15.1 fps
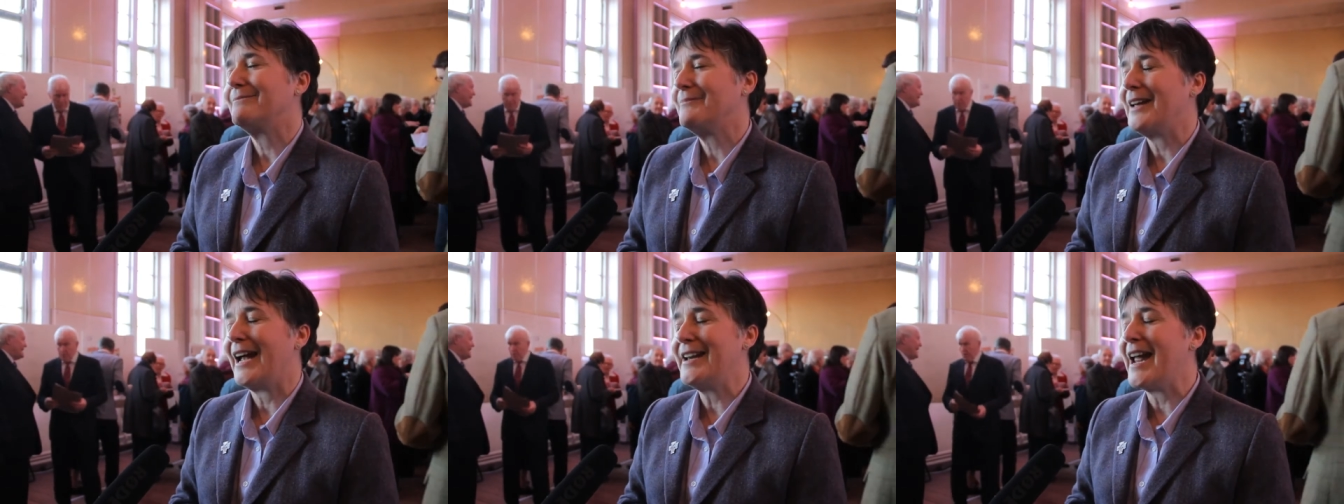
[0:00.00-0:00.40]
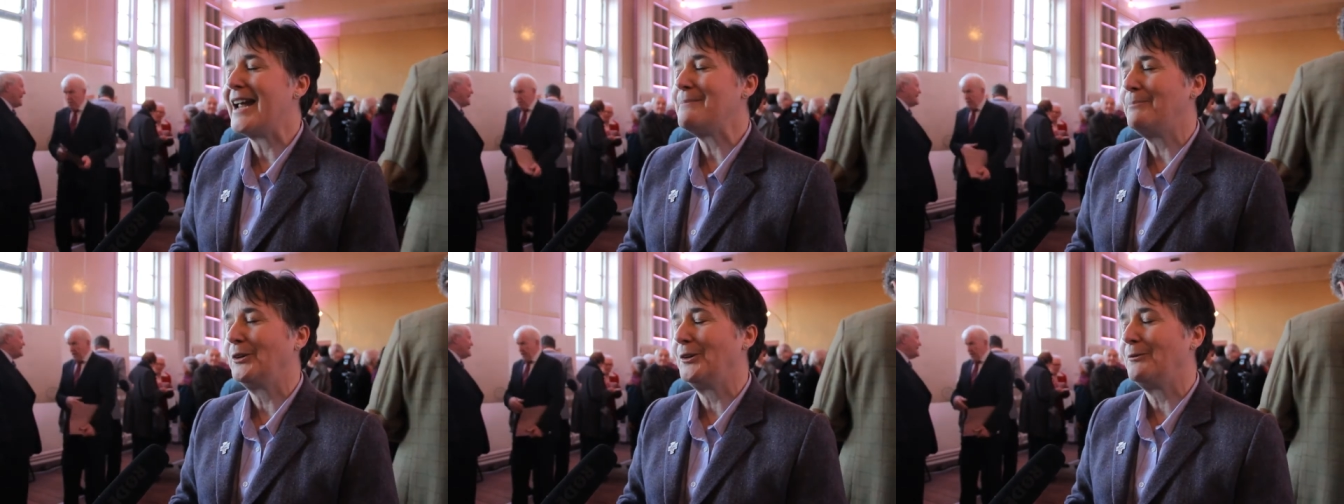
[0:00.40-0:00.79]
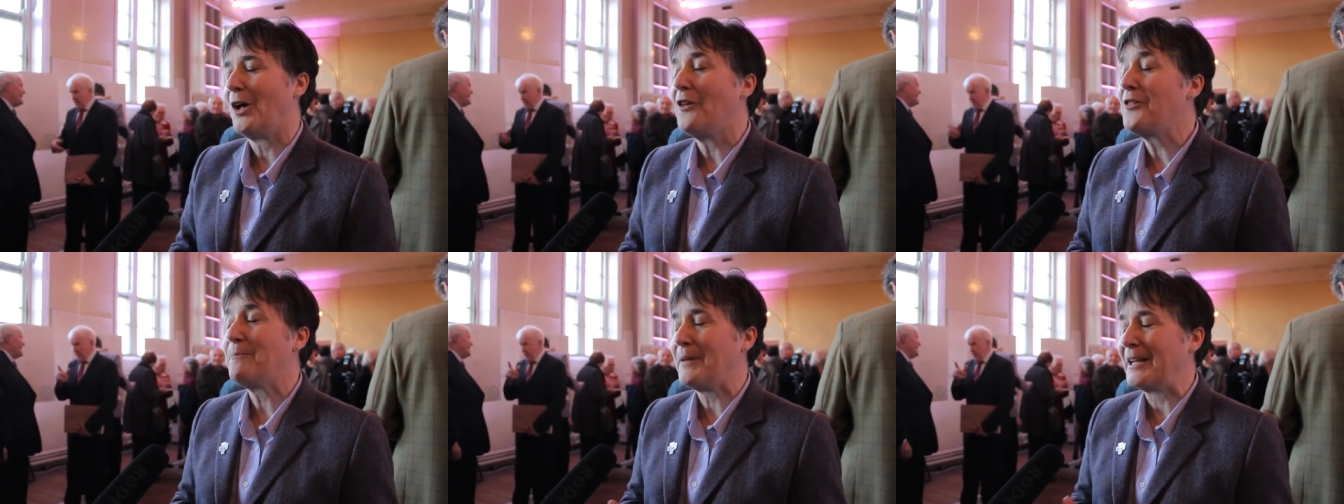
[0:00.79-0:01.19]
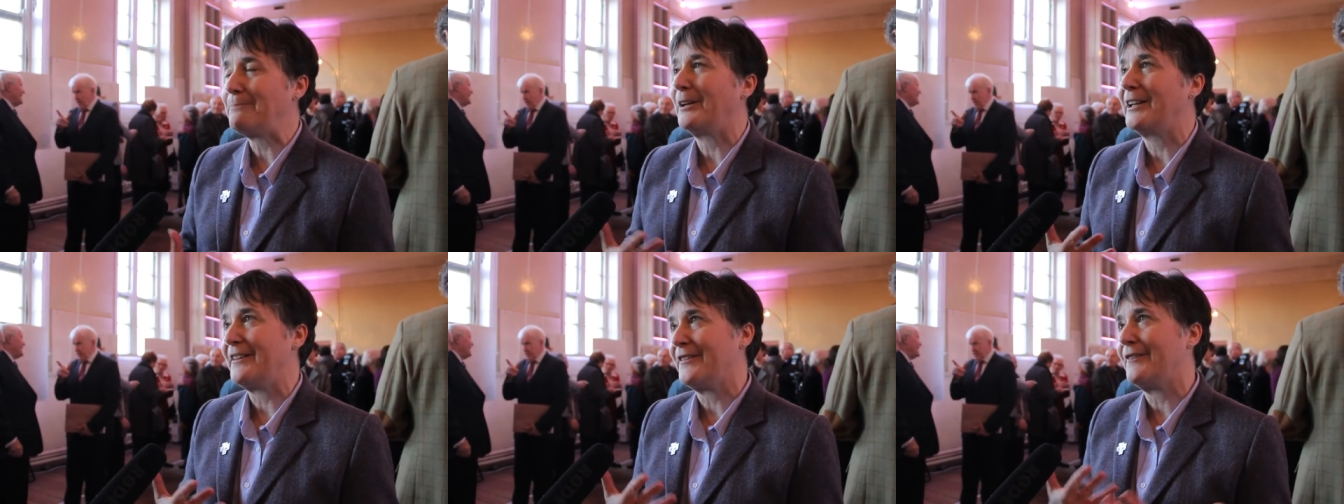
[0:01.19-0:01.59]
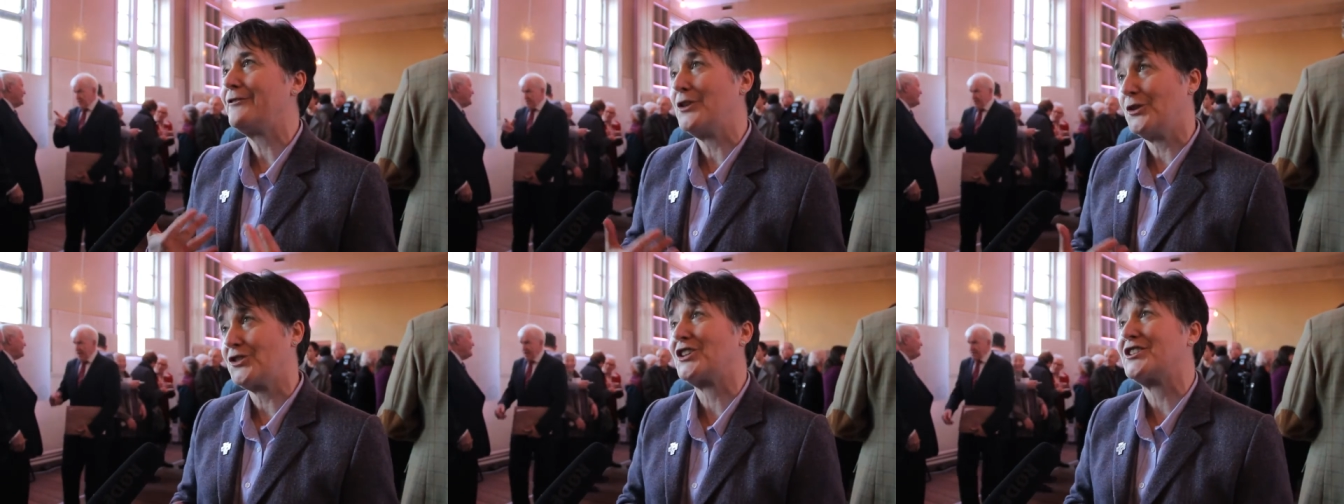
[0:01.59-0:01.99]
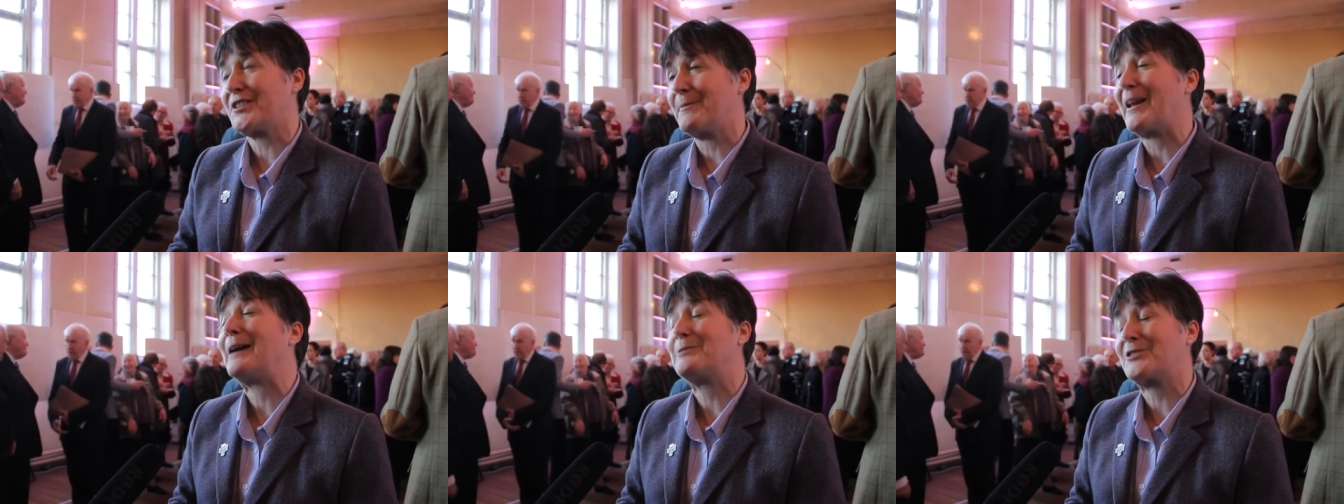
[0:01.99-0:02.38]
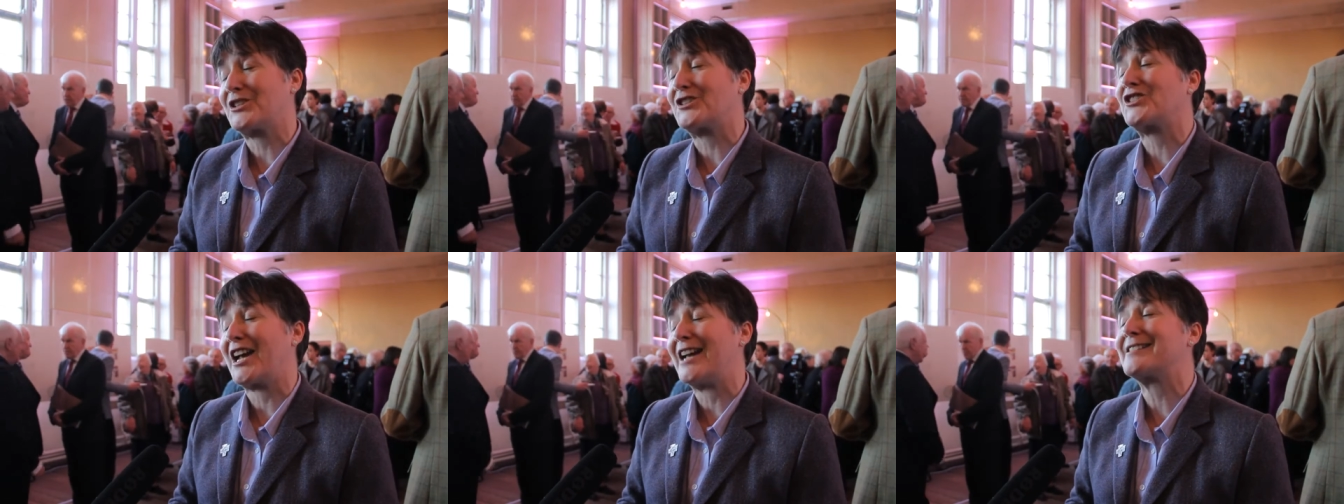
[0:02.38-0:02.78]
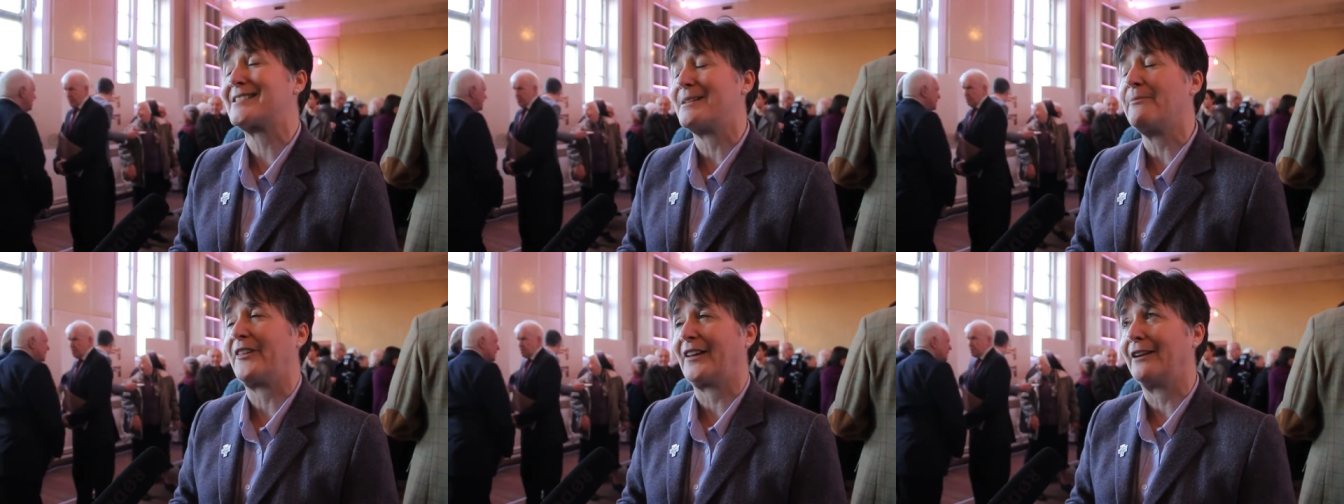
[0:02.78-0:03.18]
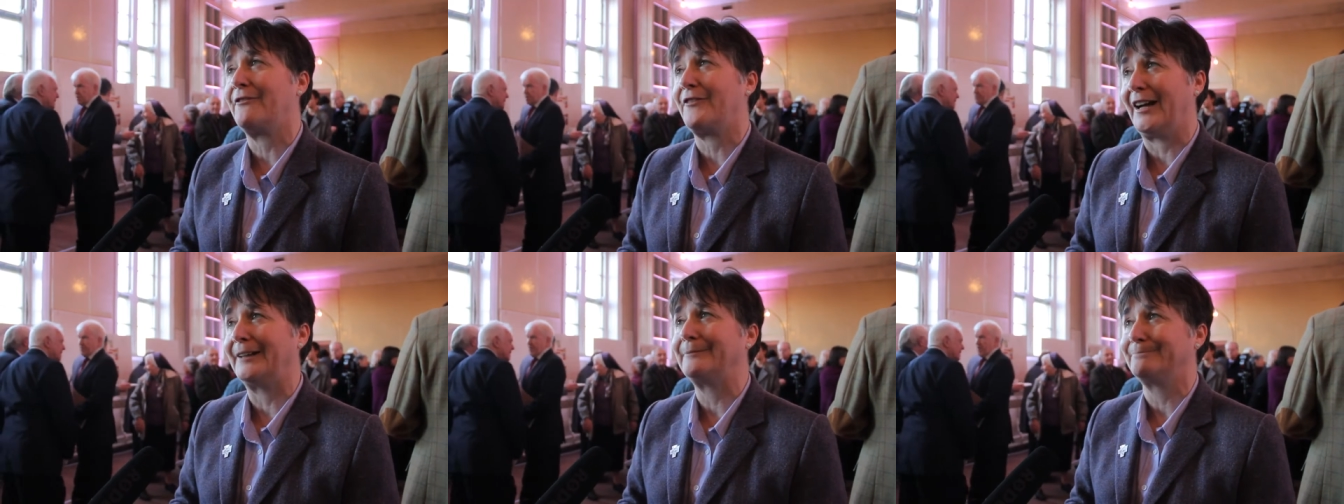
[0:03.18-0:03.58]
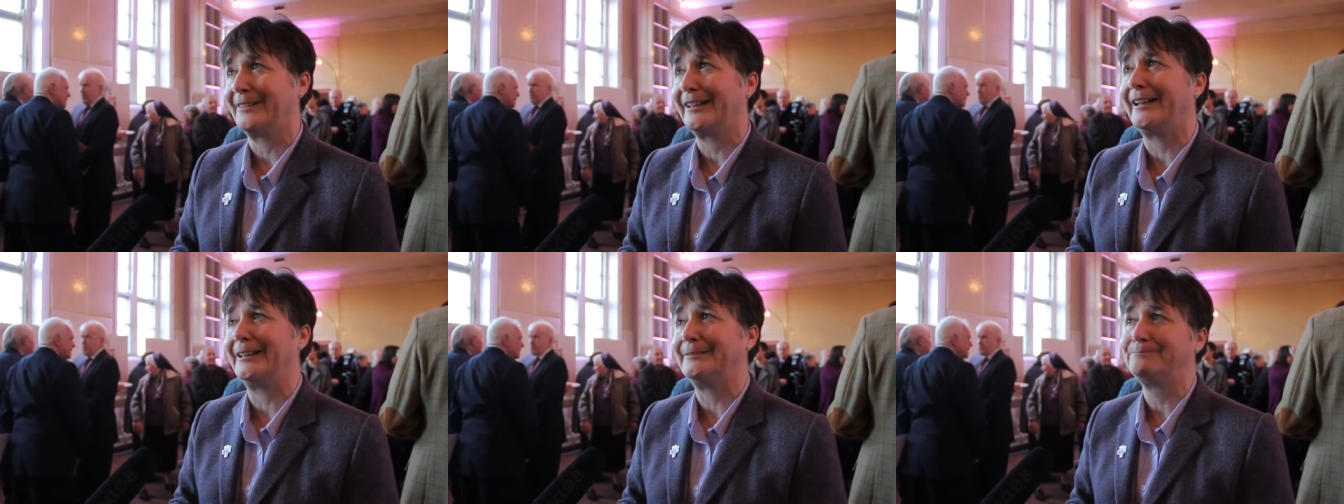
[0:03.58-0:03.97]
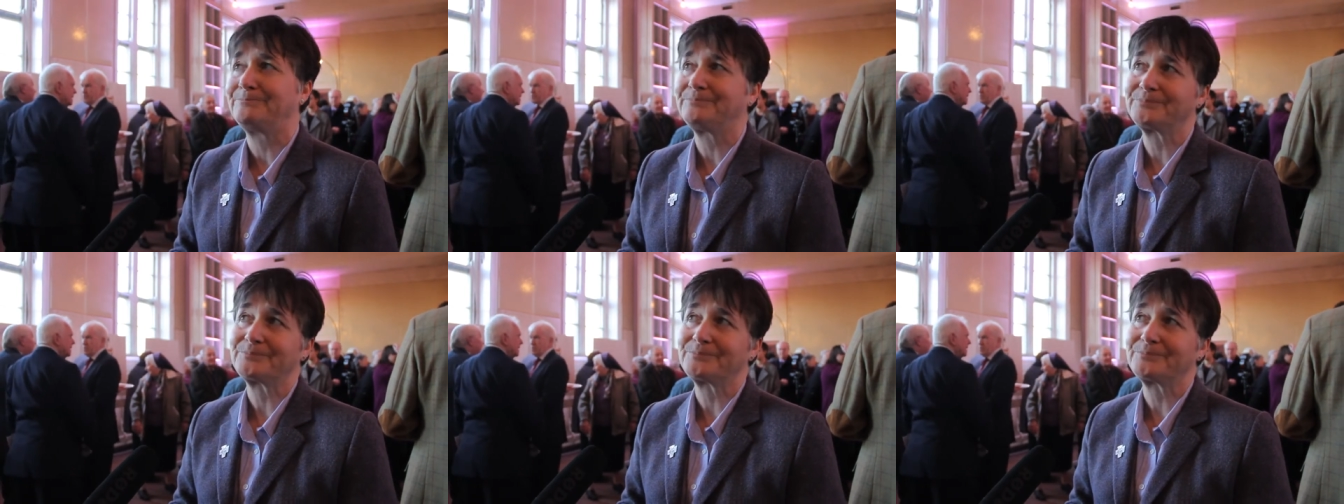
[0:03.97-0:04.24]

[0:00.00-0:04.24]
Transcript: enable other people in the future to be able to share something of that. Yeah.